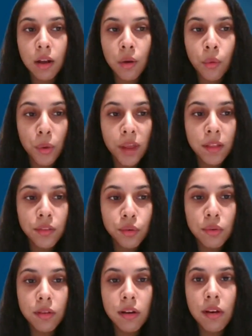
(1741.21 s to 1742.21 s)
going
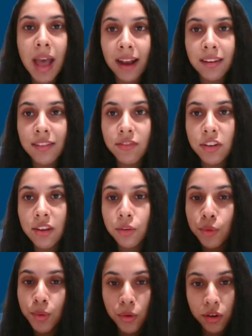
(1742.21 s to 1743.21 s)
through the activity
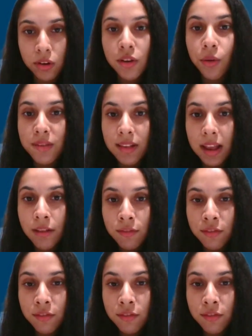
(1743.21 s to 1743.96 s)
tutorial yourself